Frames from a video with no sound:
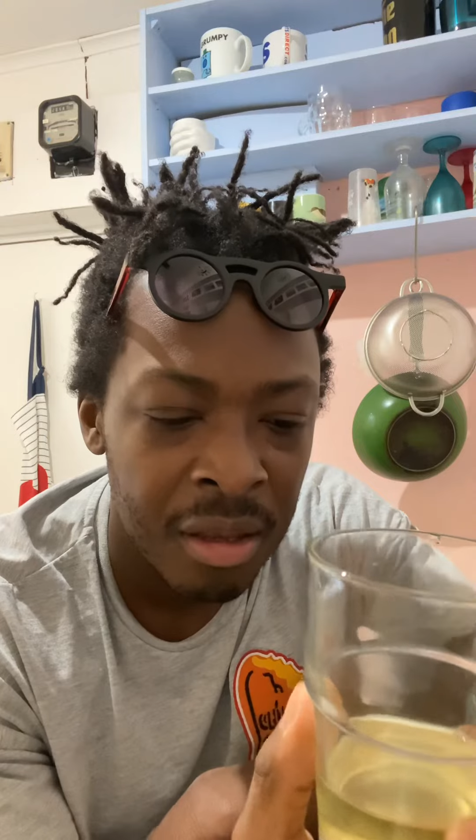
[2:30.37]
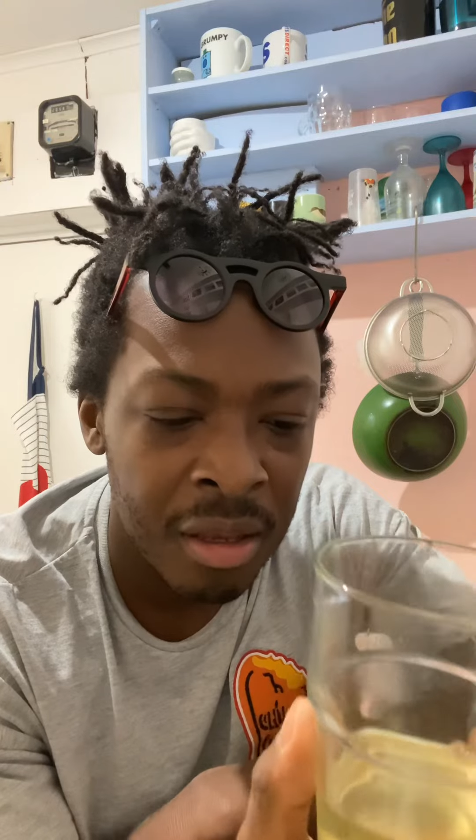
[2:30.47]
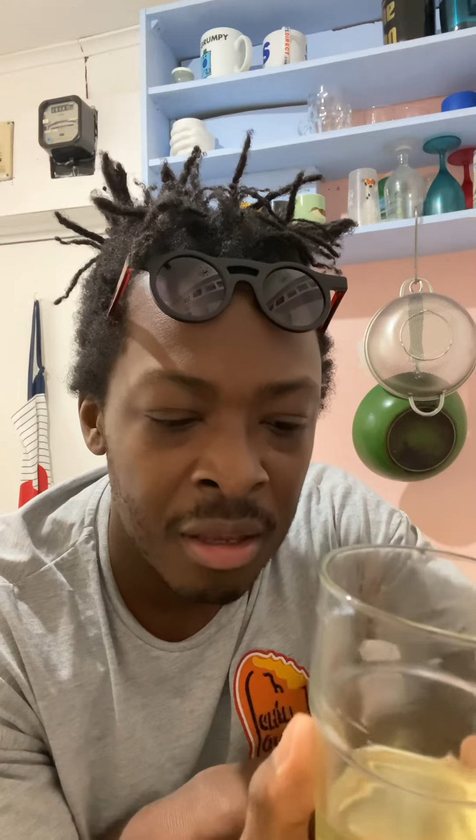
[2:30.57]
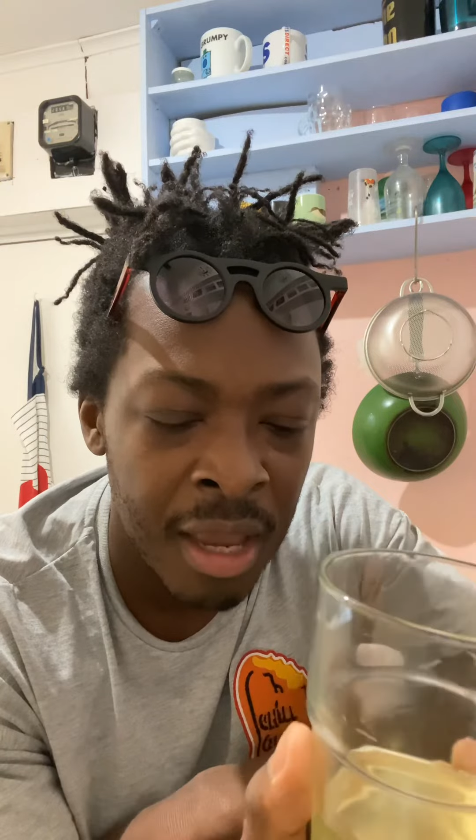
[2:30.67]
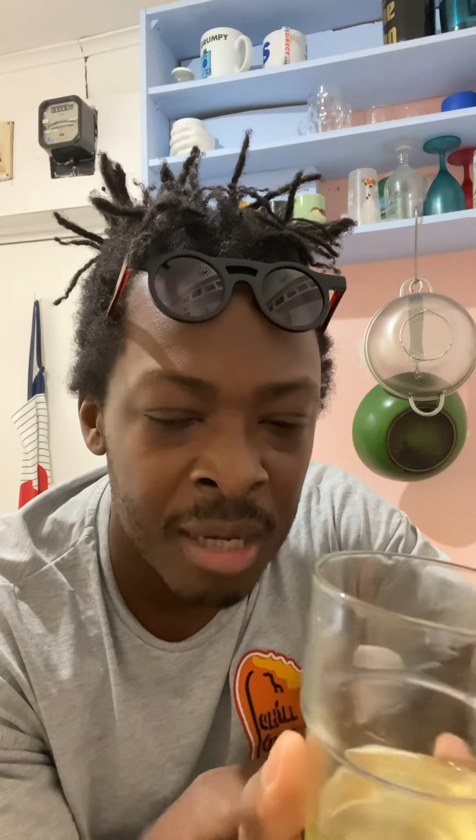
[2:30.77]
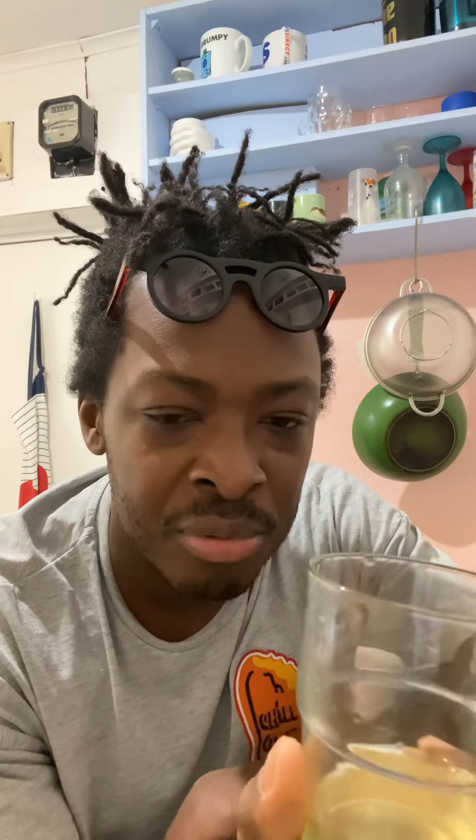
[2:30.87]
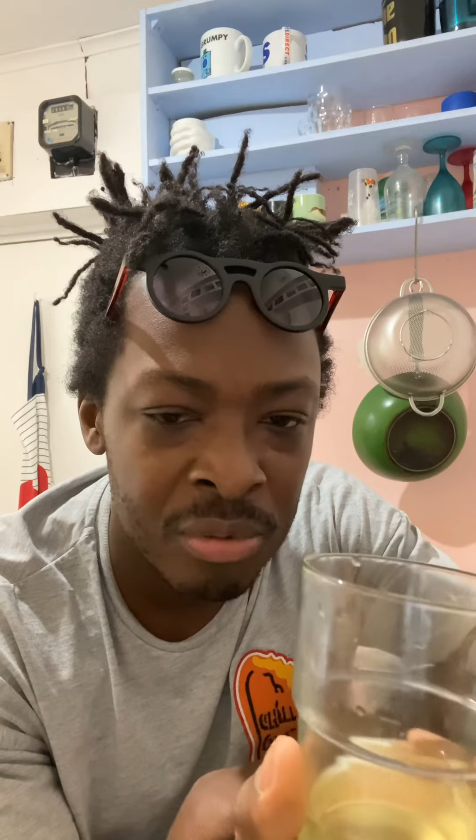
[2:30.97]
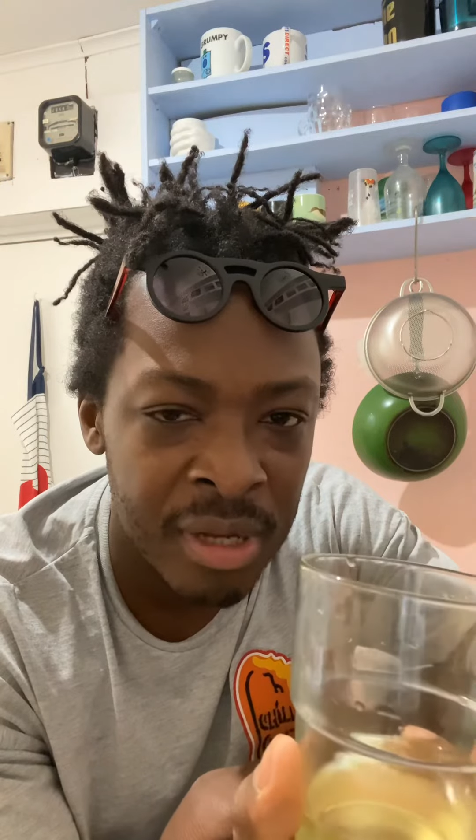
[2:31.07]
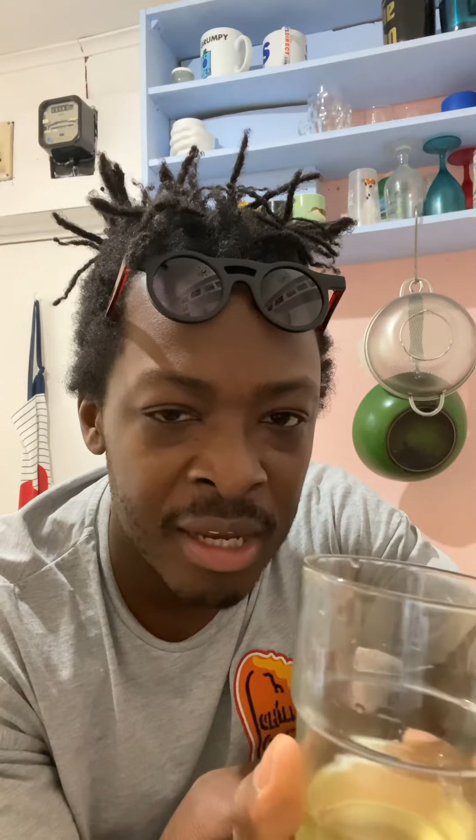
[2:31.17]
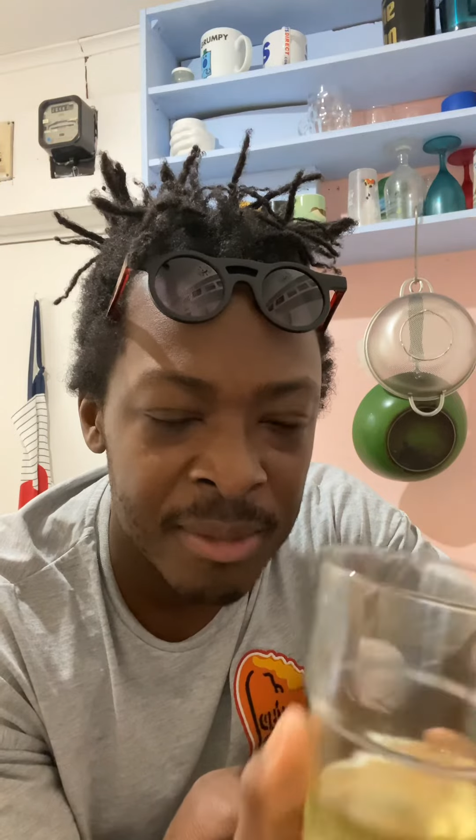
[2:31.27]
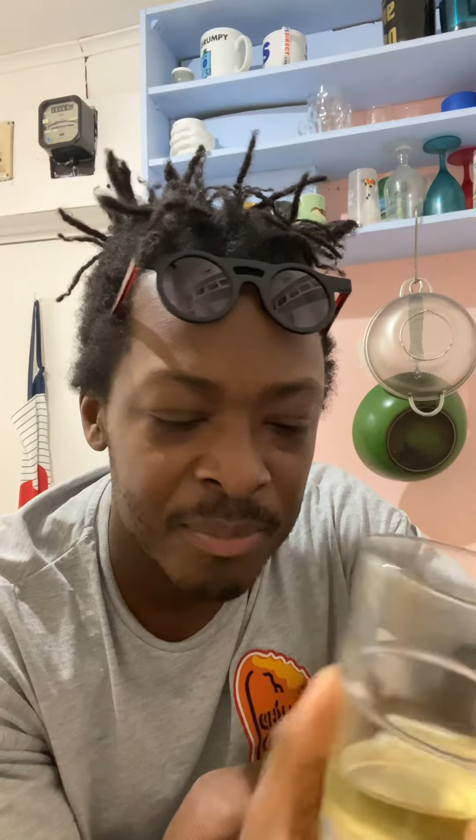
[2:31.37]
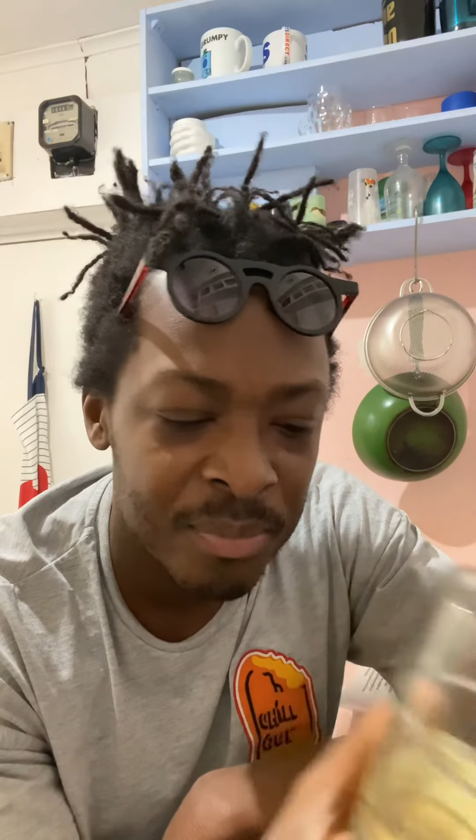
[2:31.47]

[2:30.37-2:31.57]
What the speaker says: April day.